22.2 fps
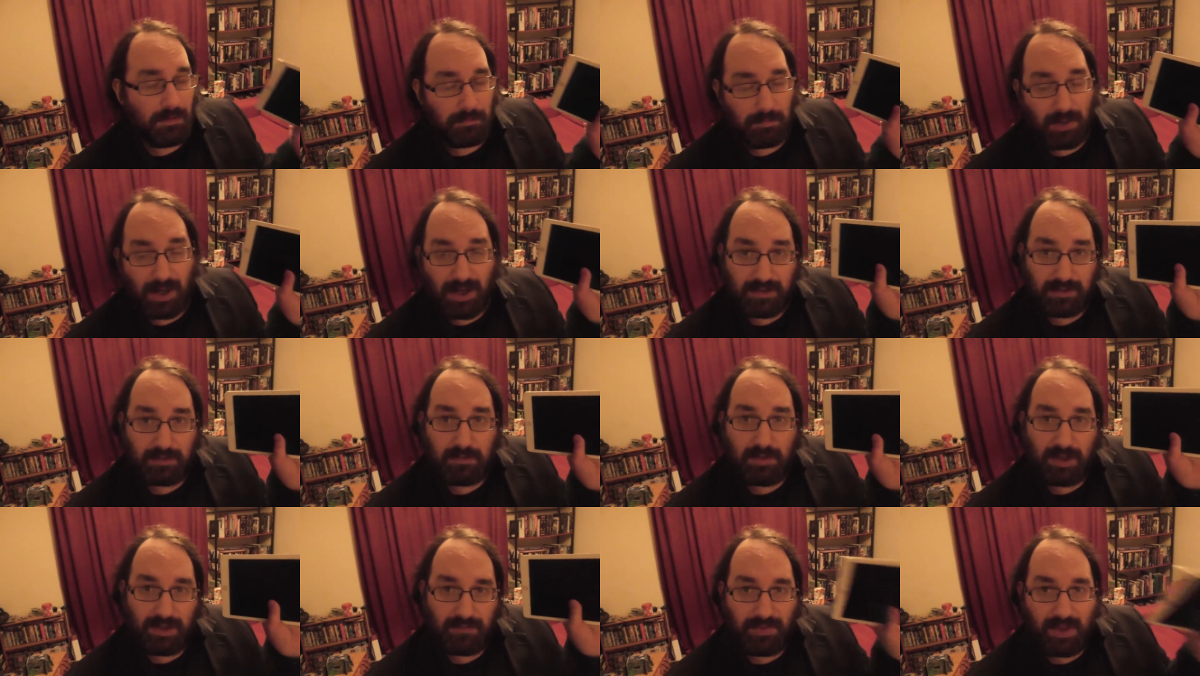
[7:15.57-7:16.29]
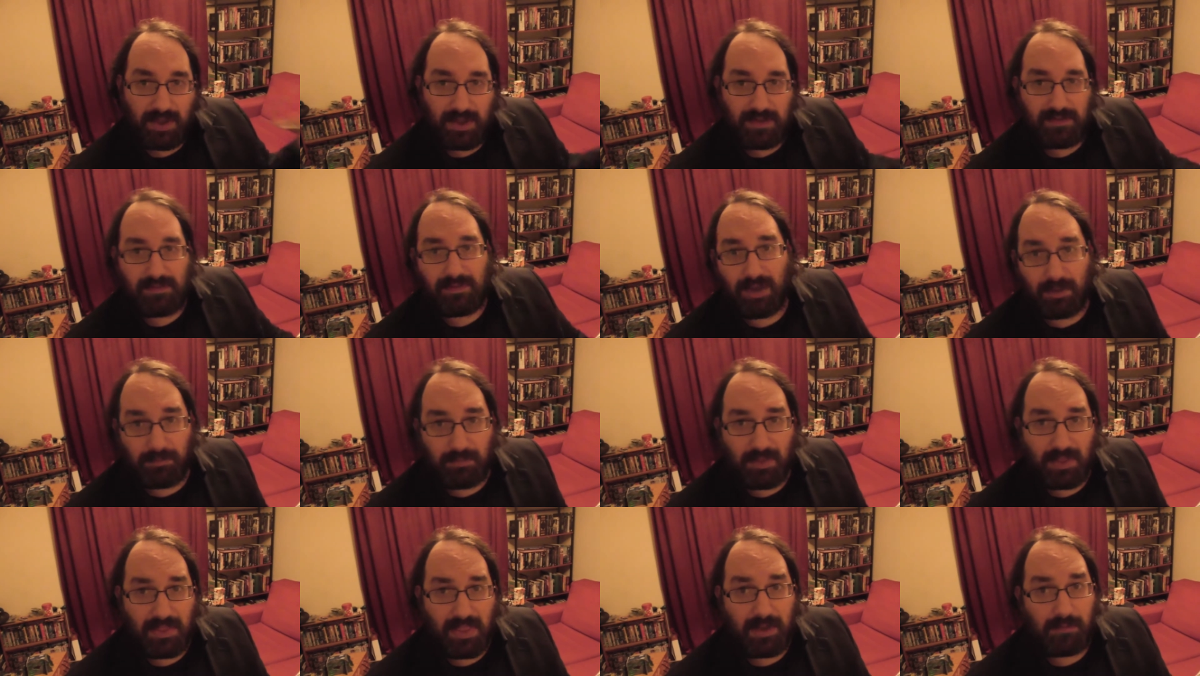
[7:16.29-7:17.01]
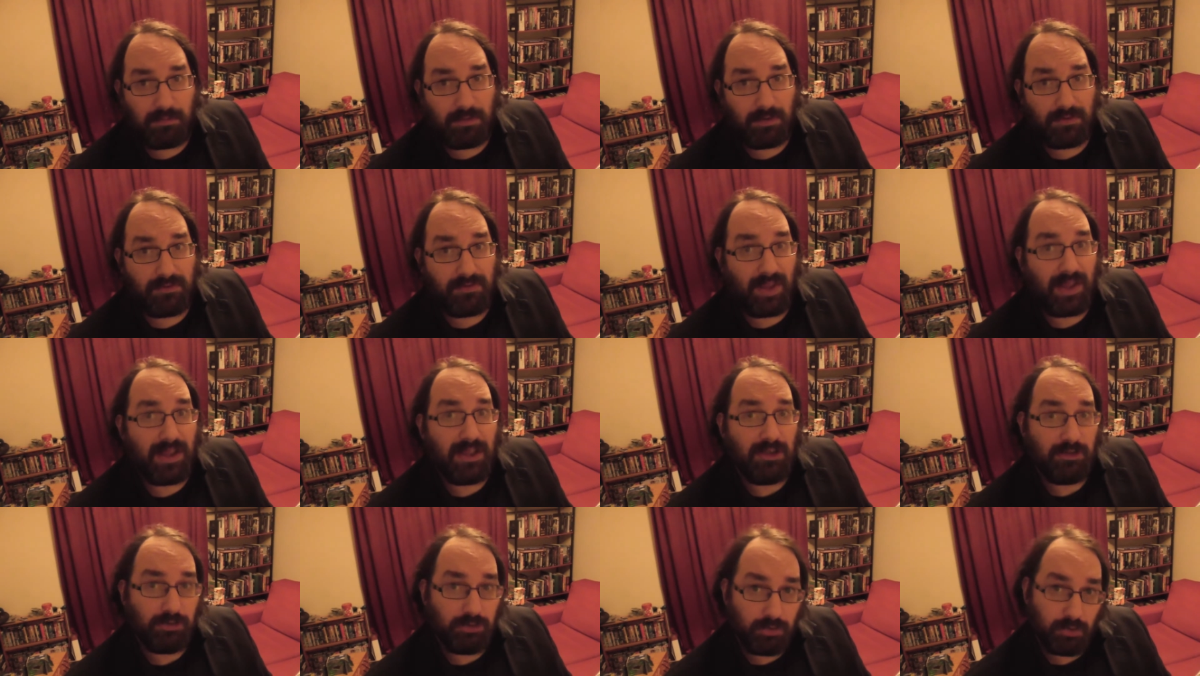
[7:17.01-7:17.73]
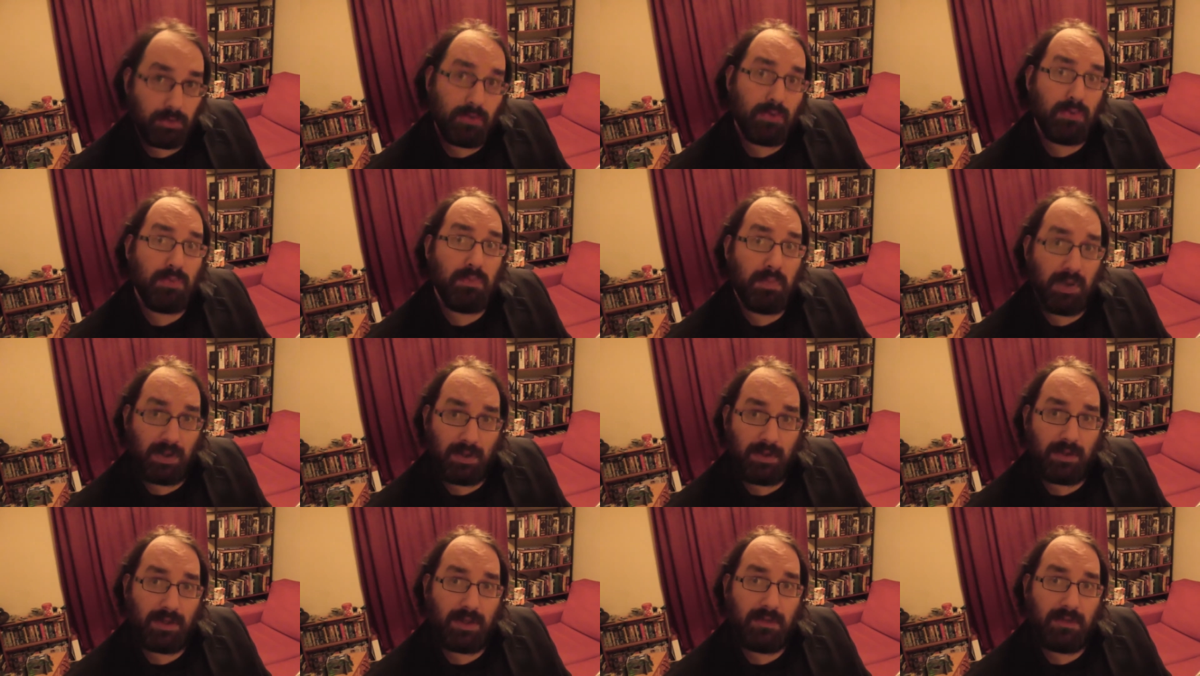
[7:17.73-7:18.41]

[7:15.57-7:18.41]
But I do have a heads up that there was a Doom,